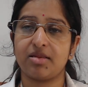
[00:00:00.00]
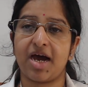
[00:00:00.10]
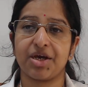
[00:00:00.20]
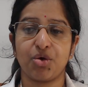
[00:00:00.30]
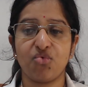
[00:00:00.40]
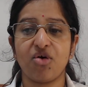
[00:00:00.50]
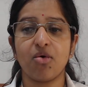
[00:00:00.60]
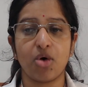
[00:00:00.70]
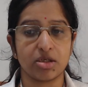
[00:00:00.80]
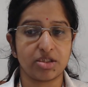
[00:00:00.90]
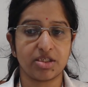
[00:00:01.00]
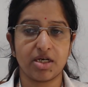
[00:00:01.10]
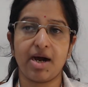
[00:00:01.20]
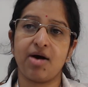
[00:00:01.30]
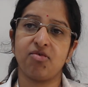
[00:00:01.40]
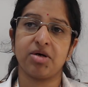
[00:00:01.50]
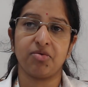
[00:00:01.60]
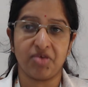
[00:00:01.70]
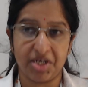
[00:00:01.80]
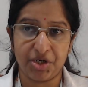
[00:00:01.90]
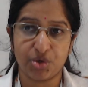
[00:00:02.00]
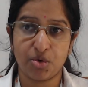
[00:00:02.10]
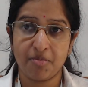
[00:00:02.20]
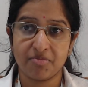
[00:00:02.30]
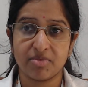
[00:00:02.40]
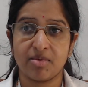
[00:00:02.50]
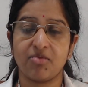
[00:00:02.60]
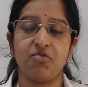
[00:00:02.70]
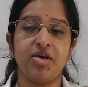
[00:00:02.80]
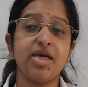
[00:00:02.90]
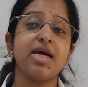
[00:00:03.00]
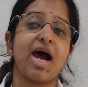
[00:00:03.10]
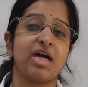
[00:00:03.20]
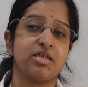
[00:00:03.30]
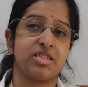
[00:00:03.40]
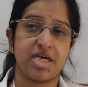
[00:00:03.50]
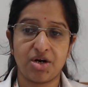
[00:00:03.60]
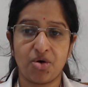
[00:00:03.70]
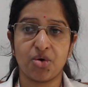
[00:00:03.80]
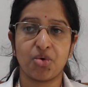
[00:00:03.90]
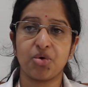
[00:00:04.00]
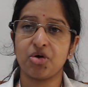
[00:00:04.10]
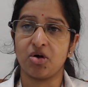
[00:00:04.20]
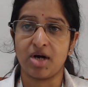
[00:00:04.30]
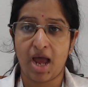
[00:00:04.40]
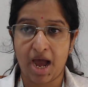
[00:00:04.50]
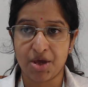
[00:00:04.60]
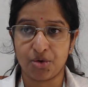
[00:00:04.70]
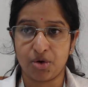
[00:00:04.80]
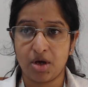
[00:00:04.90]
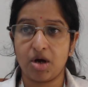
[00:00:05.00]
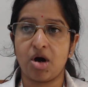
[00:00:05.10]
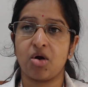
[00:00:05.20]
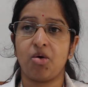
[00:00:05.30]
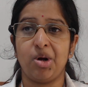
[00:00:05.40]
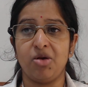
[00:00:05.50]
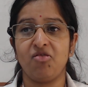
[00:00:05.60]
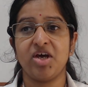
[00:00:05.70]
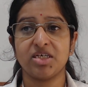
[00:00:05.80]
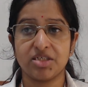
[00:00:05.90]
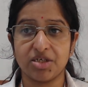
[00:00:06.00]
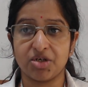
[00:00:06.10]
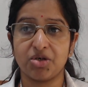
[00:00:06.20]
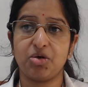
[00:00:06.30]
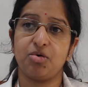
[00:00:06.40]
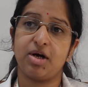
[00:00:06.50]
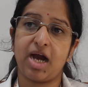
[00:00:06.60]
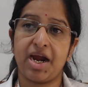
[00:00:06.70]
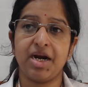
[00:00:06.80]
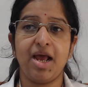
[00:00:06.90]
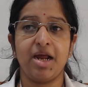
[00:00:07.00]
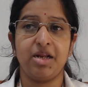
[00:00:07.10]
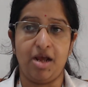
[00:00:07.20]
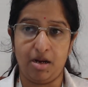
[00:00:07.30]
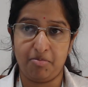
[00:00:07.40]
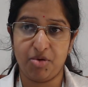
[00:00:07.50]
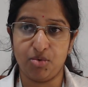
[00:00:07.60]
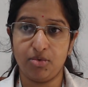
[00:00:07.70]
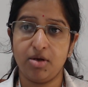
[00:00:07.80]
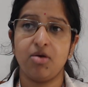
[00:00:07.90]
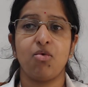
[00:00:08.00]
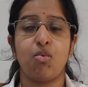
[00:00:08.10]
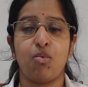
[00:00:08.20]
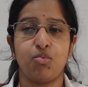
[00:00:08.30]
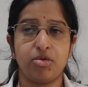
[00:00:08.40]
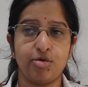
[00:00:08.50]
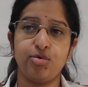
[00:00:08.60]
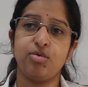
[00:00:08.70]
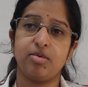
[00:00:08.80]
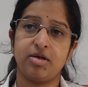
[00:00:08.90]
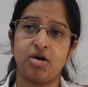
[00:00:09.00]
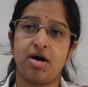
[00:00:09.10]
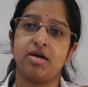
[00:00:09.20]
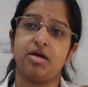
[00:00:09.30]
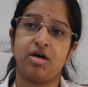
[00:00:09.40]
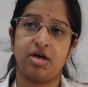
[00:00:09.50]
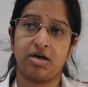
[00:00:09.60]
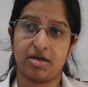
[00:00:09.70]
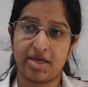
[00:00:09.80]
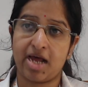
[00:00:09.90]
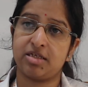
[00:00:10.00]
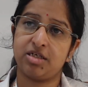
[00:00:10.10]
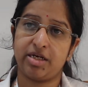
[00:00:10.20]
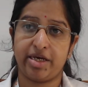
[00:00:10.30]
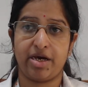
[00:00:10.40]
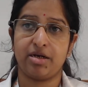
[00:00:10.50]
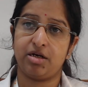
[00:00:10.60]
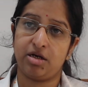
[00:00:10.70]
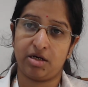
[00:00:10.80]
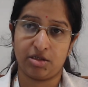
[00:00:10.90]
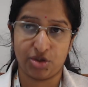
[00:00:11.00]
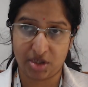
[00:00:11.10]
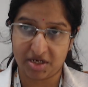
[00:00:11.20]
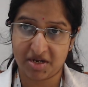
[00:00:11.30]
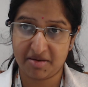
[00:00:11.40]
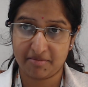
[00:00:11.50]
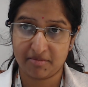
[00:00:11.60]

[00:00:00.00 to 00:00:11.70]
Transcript: Thank you for watching our video. We at ZenOnco.io are always here to guide and help you through your cancer care journey.